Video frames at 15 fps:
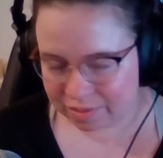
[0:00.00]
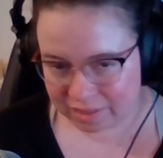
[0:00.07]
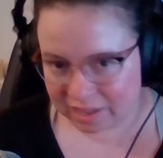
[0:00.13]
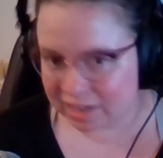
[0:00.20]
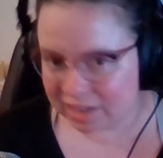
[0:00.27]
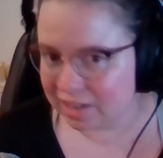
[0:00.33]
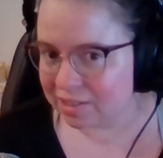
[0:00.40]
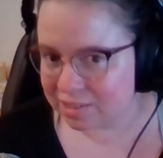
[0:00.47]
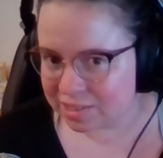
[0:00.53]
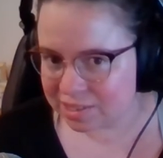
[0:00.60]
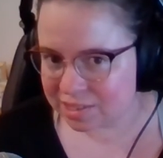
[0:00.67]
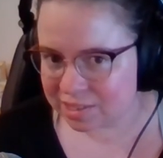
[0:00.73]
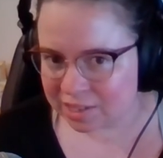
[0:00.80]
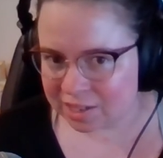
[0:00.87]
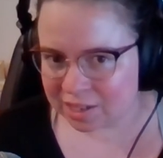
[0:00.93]

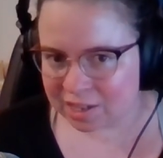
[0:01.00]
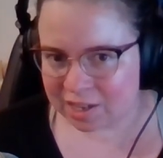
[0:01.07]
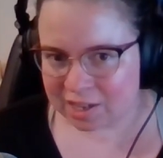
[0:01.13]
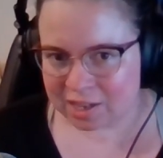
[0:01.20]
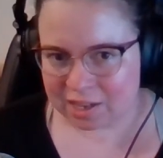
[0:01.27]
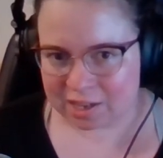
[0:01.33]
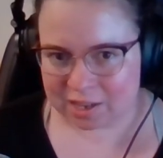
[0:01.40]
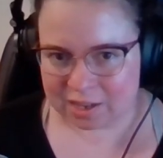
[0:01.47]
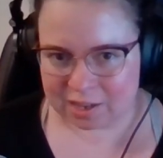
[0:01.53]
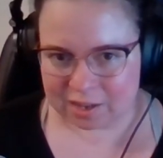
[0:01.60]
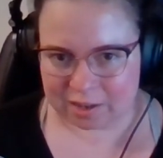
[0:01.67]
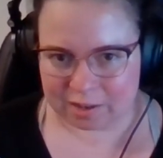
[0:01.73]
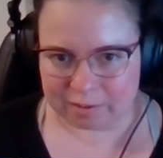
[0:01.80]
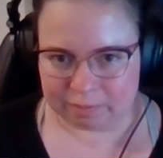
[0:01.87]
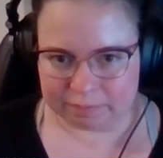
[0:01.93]
things.
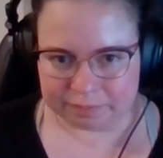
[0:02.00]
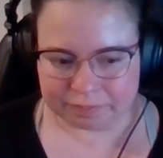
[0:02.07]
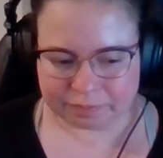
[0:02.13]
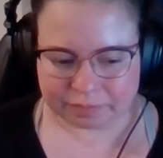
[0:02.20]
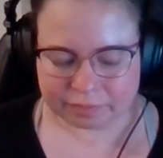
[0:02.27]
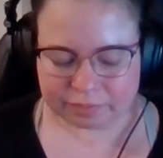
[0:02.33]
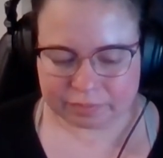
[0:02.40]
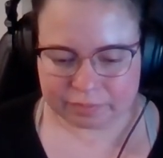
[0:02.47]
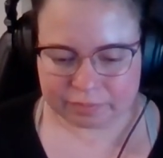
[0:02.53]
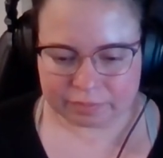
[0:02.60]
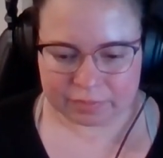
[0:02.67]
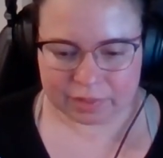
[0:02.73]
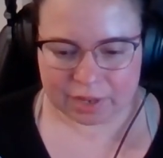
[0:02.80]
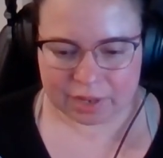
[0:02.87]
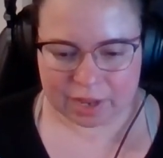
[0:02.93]
Um,
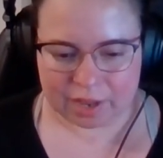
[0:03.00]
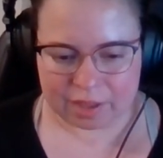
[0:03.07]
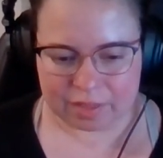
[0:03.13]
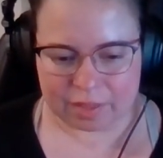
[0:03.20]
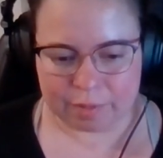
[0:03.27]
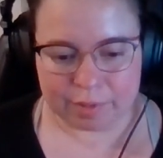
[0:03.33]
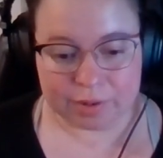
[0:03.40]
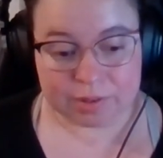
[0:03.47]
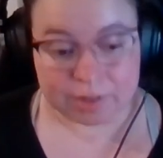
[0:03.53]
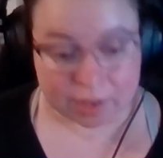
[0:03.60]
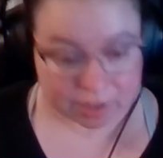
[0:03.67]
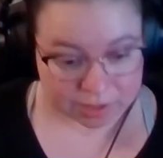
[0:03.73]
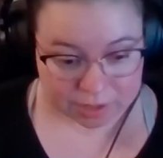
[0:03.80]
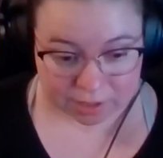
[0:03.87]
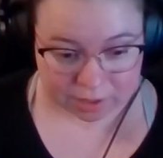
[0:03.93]
and the book
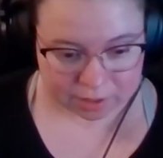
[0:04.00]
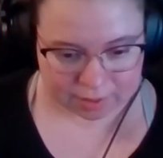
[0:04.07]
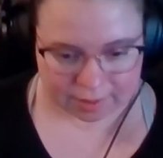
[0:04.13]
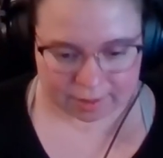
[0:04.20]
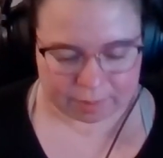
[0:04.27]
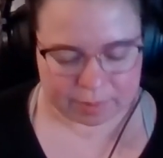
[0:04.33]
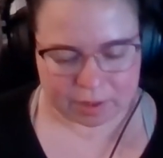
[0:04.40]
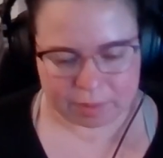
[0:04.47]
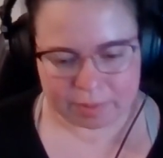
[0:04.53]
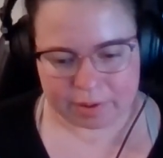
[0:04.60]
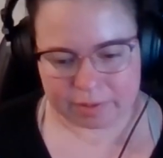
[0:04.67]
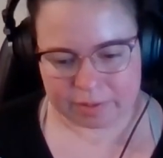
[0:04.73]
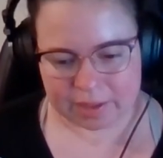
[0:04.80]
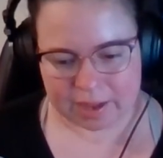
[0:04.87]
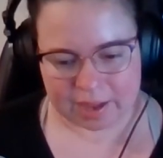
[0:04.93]
talks a little bit
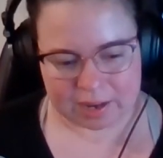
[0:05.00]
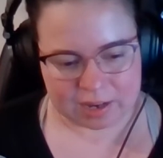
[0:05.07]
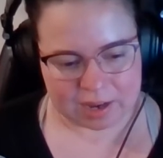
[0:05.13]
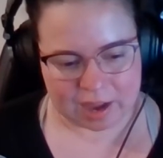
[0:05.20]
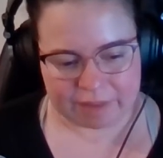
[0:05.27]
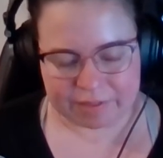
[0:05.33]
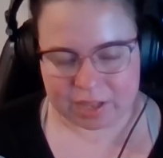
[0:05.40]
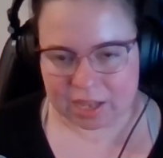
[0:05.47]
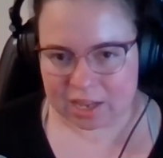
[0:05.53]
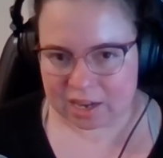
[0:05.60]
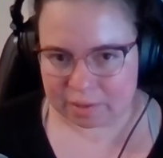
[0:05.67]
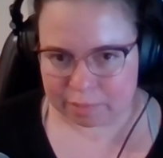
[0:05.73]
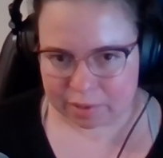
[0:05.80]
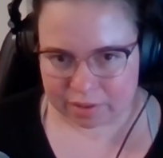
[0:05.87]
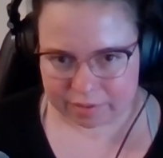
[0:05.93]
about that,
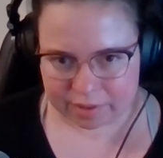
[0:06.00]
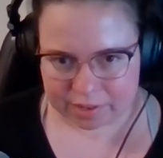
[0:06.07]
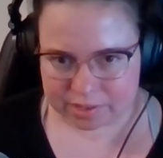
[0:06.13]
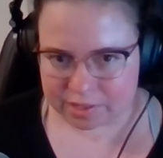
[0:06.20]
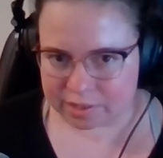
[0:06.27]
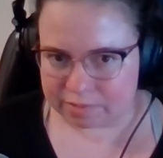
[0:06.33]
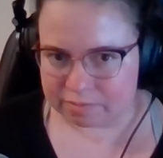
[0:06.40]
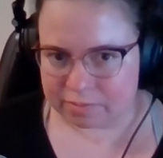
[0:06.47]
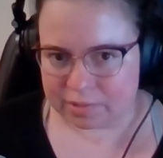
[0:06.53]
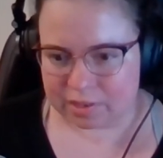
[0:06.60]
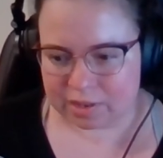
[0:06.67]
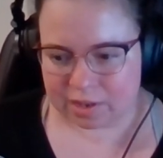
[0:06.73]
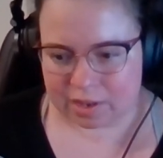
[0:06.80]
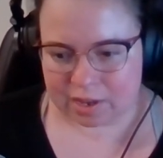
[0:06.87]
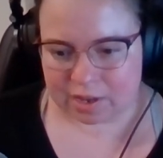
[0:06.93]
navigating pivots
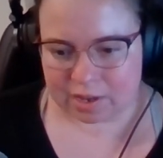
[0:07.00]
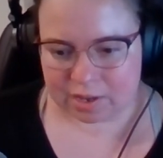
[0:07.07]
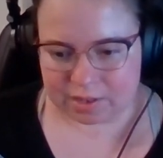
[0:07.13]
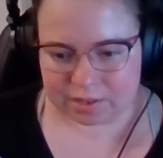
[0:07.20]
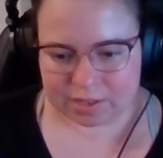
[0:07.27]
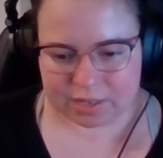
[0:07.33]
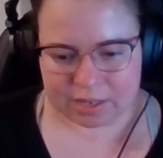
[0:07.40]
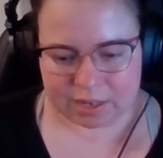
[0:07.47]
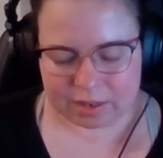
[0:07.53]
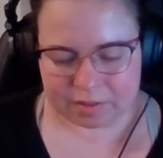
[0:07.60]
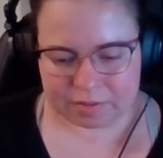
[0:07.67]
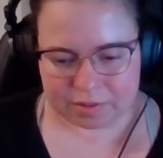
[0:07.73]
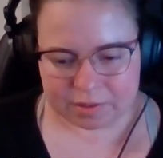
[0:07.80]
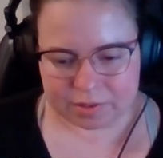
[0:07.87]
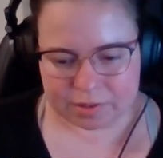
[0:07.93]
and stuff.
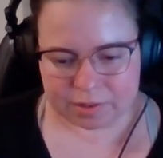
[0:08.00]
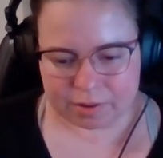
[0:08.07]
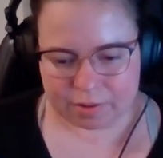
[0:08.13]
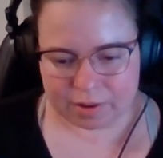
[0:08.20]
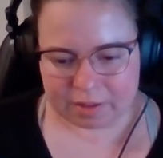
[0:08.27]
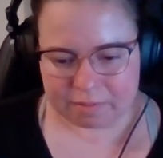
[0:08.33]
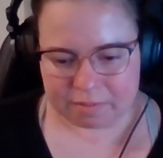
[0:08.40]
And so